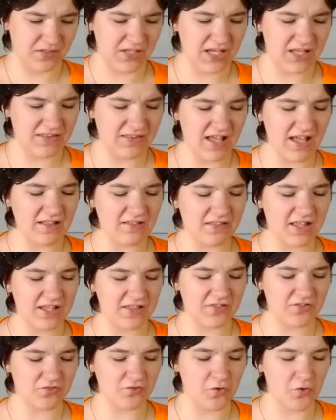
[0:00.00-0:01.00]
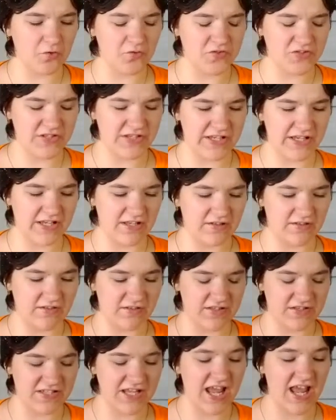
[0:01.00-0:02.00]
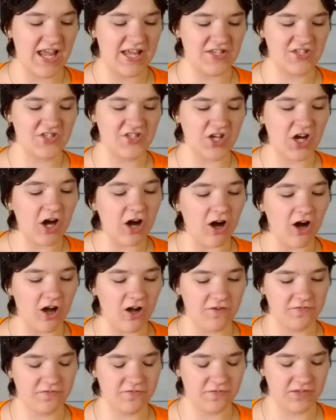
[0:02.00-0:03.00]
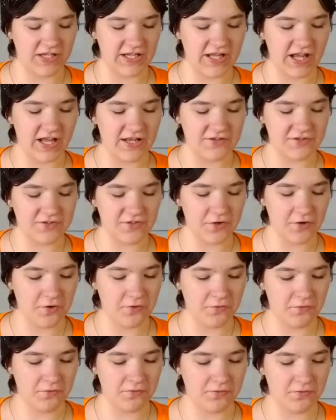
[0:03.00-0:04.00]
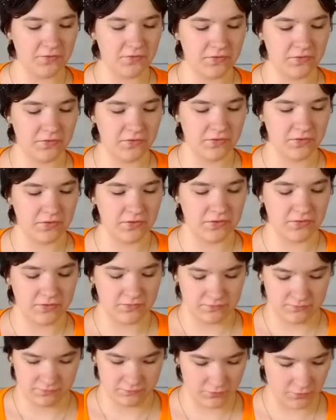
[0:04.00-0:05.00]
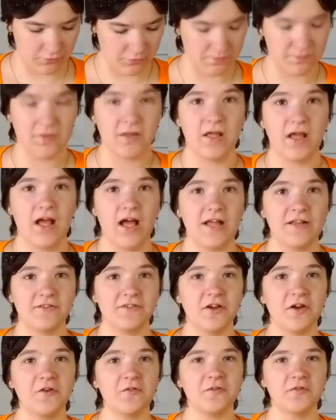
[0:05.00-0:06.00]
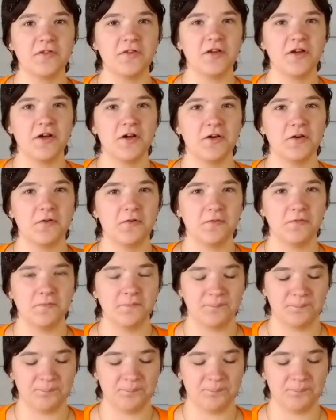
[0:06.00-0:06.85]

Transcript: And that like throws the taste off. Like I don't oh, I don't know